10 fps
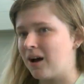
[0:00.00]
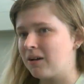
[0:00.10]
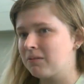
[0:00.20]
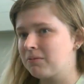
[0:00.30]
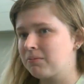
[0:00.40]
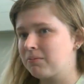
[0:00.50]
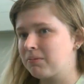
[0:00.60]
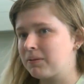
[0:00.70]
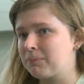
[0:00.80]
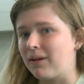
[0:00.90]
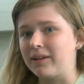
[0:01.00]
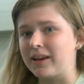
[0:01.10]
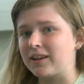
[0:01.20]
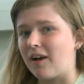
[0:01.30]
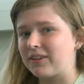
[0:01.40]
the
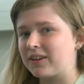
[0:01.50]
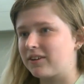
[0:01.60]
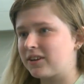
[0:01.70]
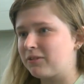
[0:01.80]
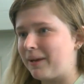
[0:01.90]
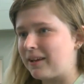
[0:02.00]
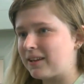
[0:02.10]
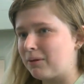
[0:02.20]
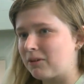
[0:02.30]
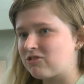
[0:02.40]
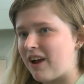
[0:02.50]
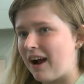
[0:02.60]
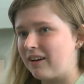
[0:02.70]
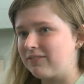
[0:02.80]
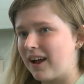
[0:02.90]
police officers who make so much
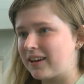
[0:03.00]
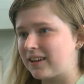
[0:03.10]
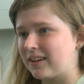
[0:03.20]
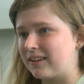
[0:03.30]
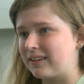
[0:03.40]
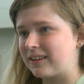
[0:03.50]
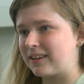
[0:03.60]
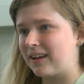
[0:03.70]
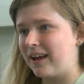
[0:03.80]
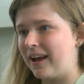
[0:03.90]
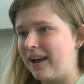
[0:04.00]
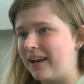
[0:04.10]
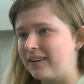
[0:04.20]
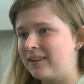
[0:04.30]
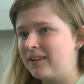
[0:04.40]
sacrifices
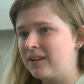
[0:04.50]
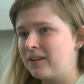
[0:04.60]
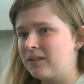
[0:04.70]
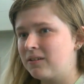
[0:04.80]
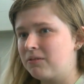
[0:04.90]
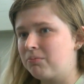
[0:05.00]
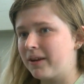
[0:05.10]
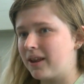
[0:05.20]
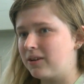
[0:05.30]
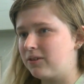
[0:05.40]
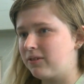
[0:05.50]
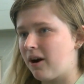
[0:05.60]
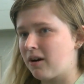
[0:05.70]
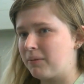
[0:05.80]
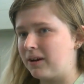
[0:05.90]
and what they do
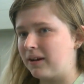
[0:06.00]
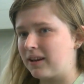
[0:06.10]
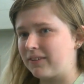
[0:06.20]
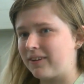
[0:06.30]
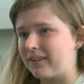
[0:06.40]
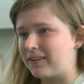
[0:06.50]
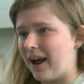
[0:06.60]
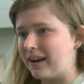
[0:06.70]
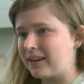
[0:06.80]
for our community is really